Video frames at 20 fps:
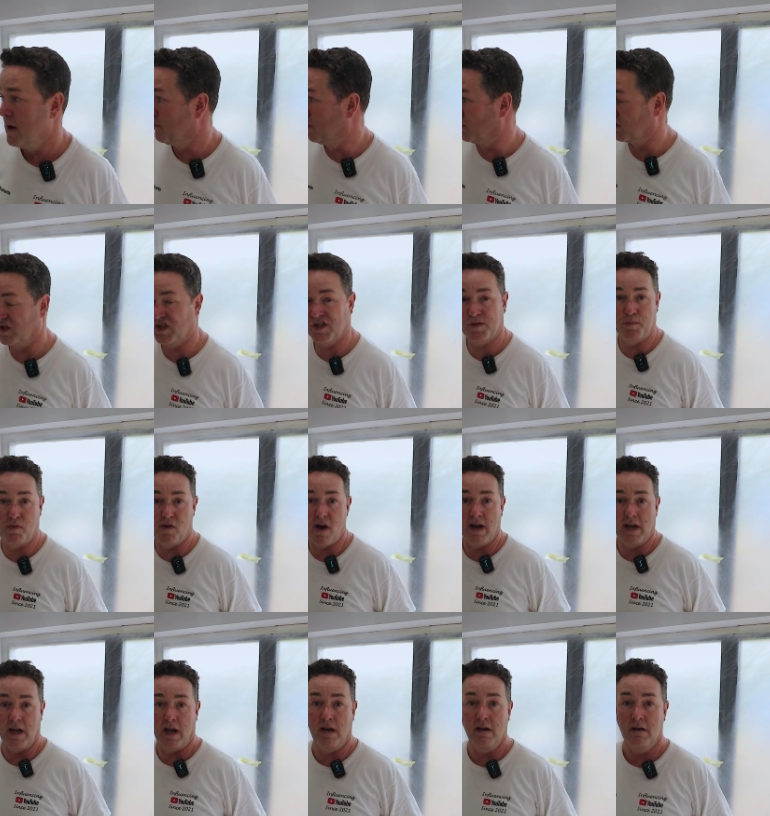But
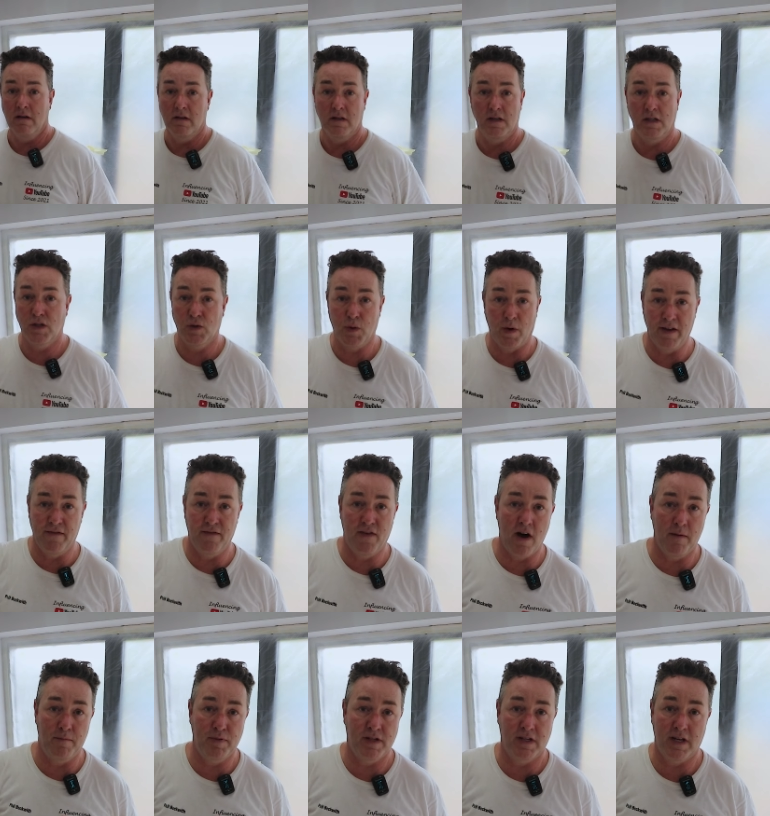spraying
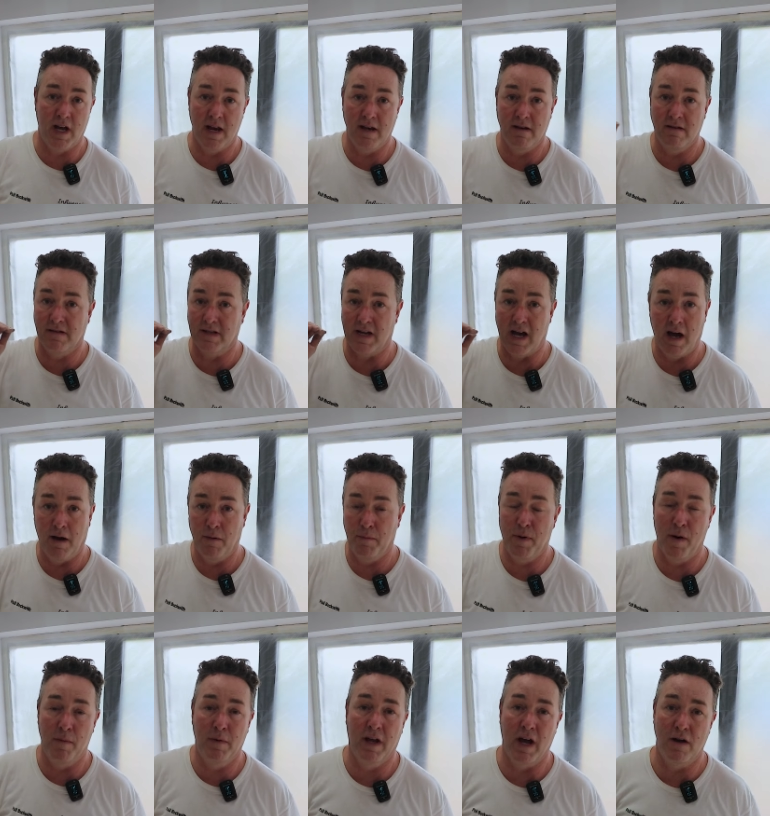25%, I would
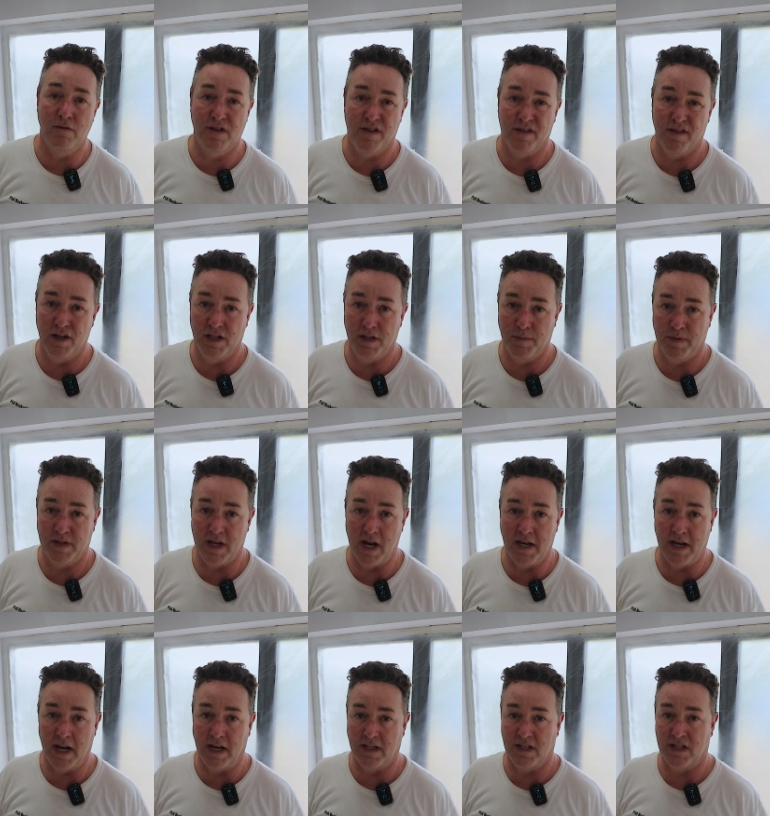probably go to
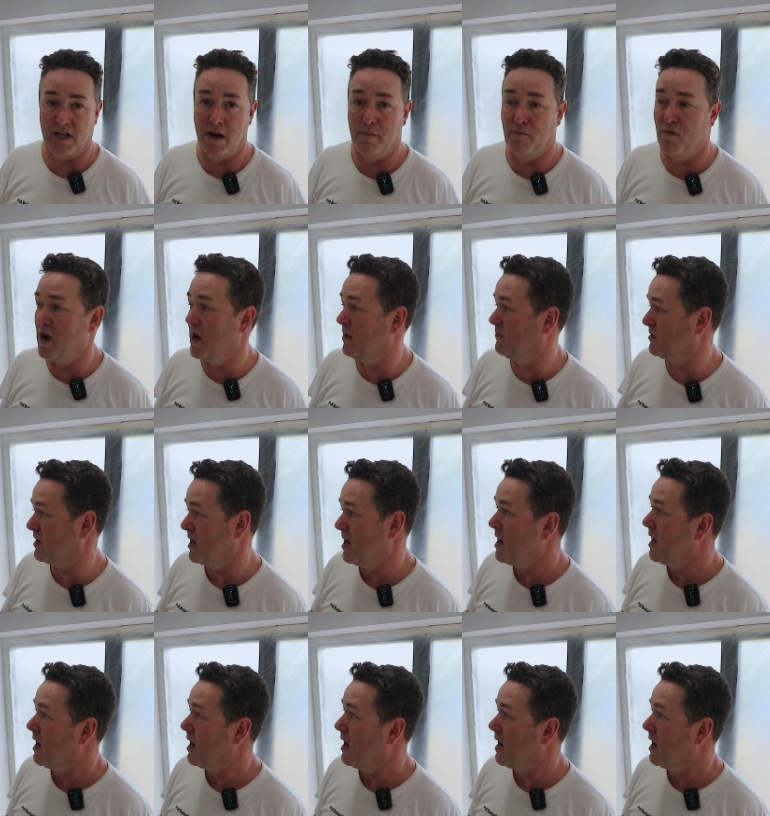30% next time round.